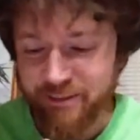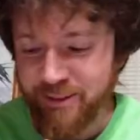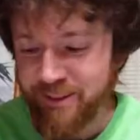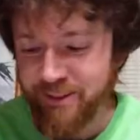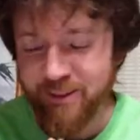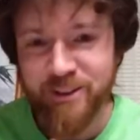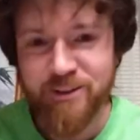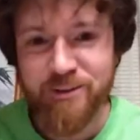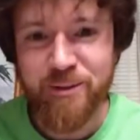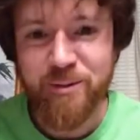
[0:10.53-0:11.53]
I'm going to
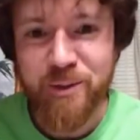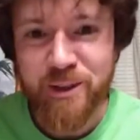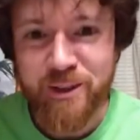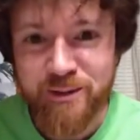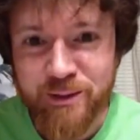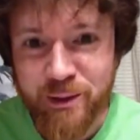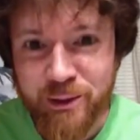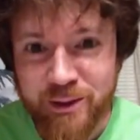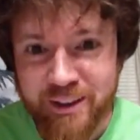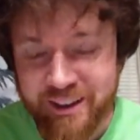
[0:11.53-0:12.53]
start from the book of
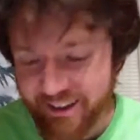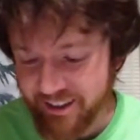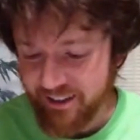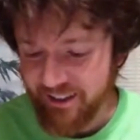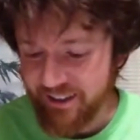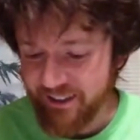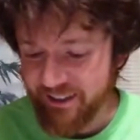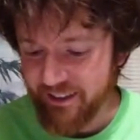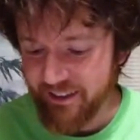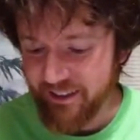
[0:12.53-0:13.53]
Luke,
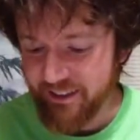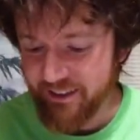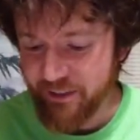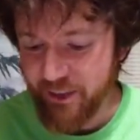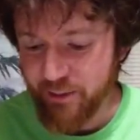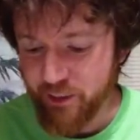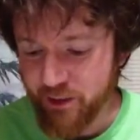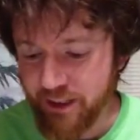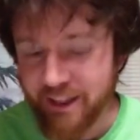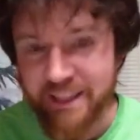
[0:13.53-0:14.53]
uh,
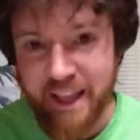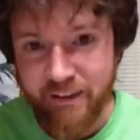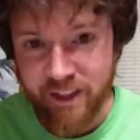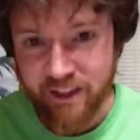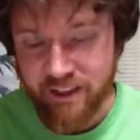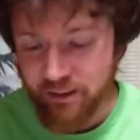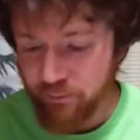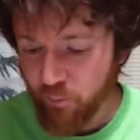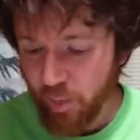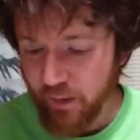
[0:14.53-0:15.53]
chapter 11,
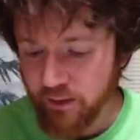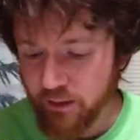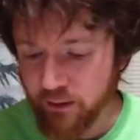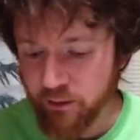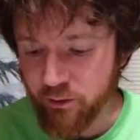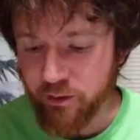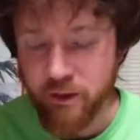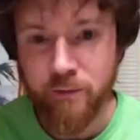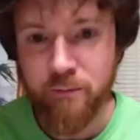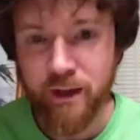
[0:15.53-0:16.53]
entitled
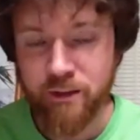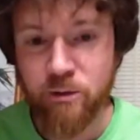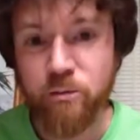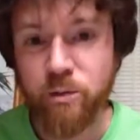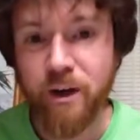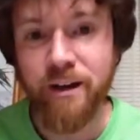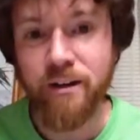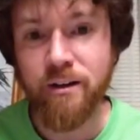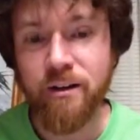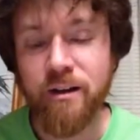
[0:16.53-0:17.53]
The Model
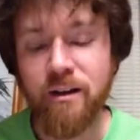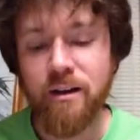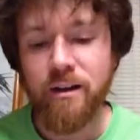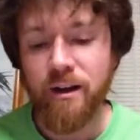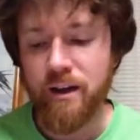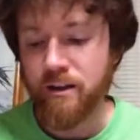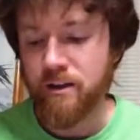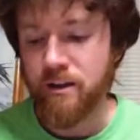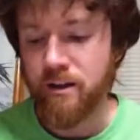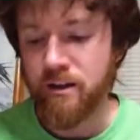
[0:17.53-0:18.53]
Prayer,
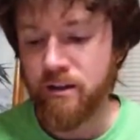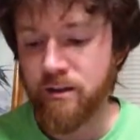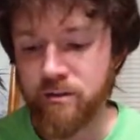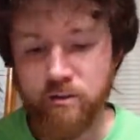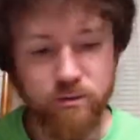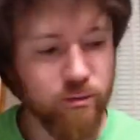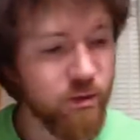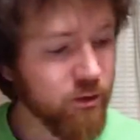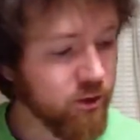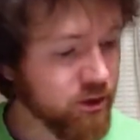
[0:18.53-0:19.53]
and uh,
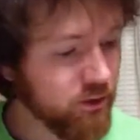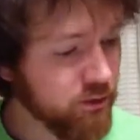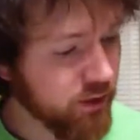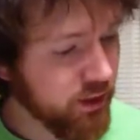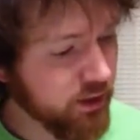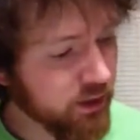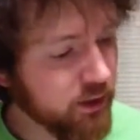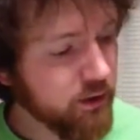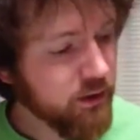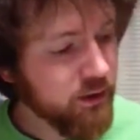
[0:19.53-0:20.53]
we're going to read
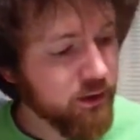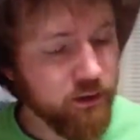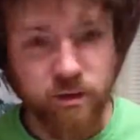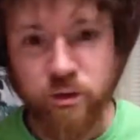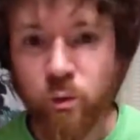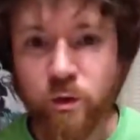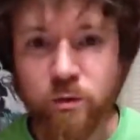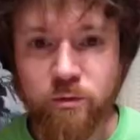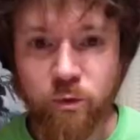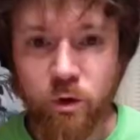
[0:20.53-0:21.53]
uh, just
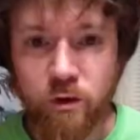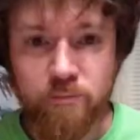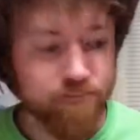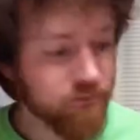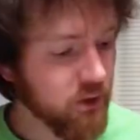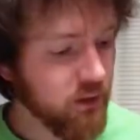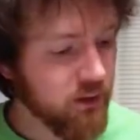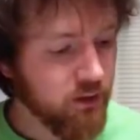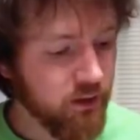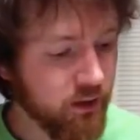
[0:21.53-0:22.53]
1 through 4,
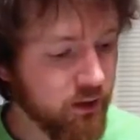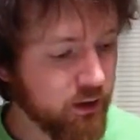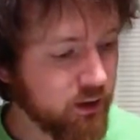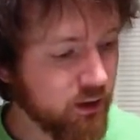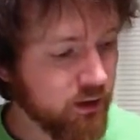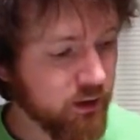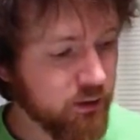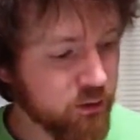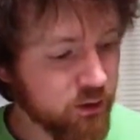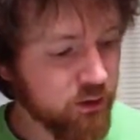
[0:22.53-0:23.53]
and then
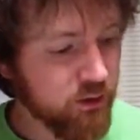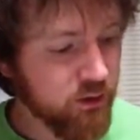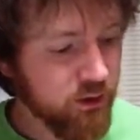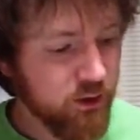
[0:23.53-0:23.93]
I will